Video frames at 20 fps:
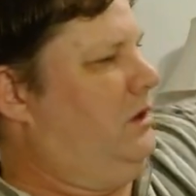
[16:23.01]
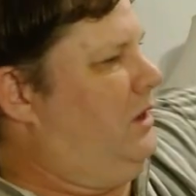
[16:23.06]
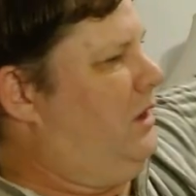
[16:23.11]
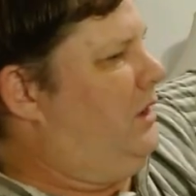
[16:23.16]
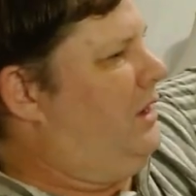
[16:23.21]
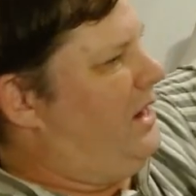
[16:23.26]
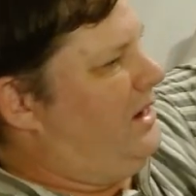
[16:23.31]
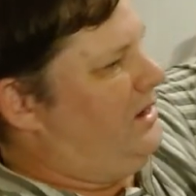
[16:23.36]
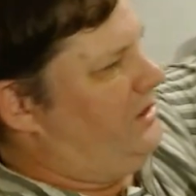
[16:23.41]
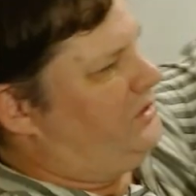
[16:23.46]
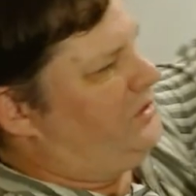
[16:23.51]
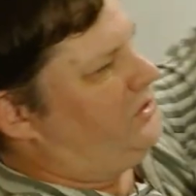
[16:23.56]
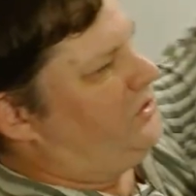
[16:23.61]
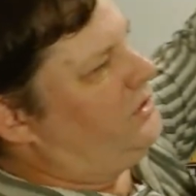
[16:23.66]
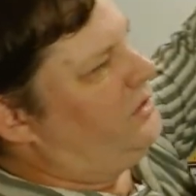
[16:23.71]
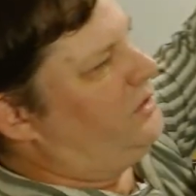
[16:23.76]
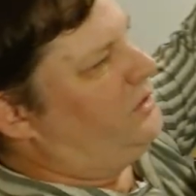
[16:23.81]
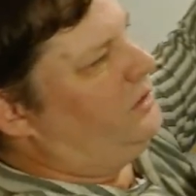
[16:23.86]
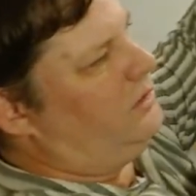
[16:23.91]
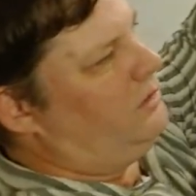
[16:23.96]
a
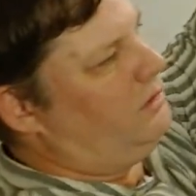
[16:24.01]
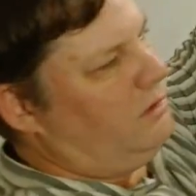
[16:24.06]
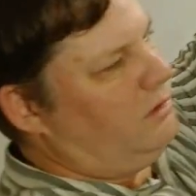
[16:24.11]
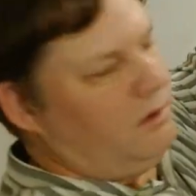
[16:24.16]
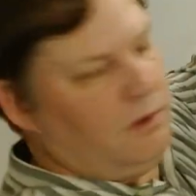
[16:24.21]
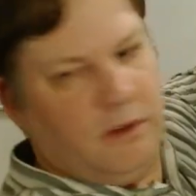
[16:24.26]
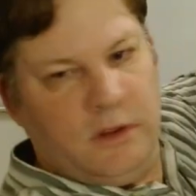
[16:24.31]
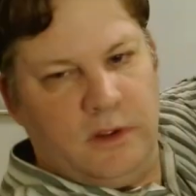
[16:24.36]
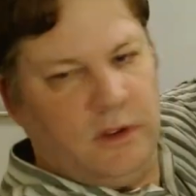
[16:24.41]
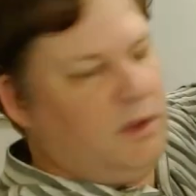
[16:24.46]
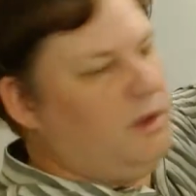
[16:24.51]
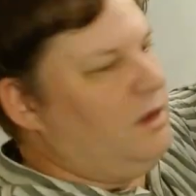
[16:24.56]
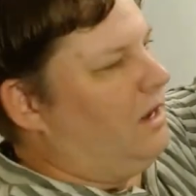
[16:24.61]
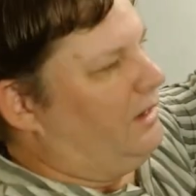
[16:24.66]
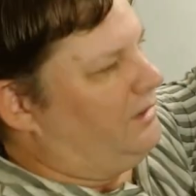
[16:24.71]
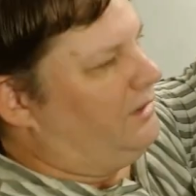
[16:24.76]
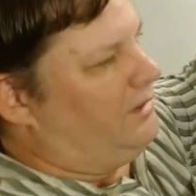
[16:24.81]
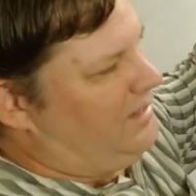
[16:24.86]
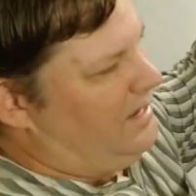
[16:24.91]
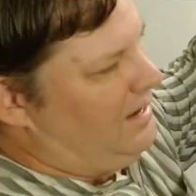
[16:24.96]
nice
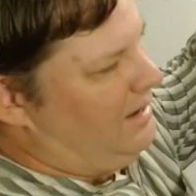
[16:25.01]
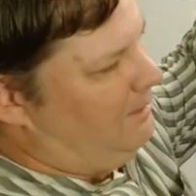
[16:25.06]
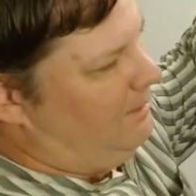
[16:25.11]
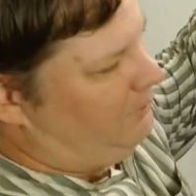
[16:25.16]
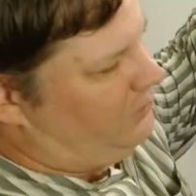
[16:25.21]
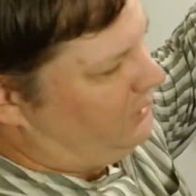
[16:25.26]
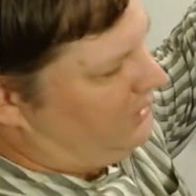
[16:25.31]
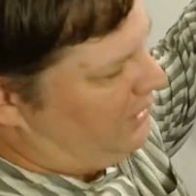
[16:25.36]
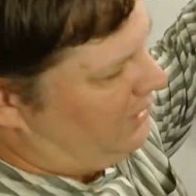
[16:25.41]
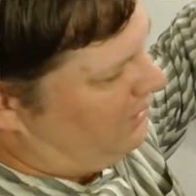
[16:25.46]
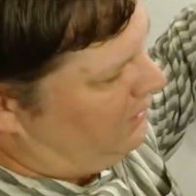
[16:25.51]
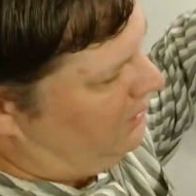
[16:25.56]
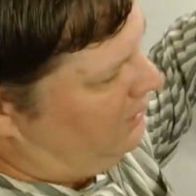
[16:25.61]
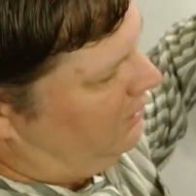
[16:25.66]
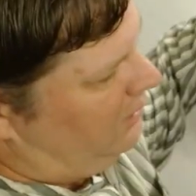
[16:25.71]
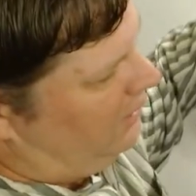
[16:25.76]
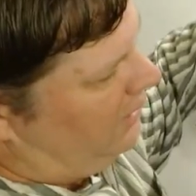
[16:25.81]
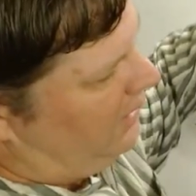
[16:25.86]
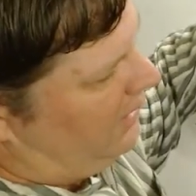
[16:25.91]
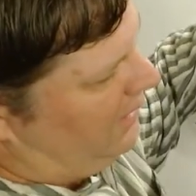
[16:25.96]
attempt
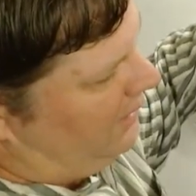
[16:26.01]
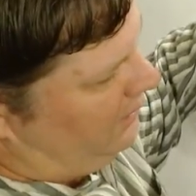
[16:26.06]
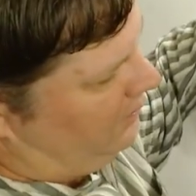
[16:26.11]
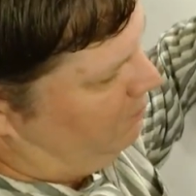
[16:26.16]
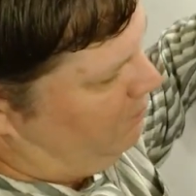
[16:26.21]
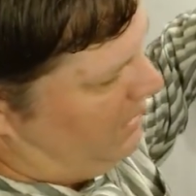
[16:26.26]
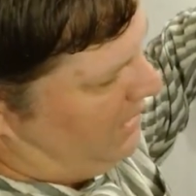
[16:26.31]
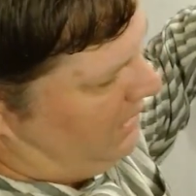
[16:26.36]
at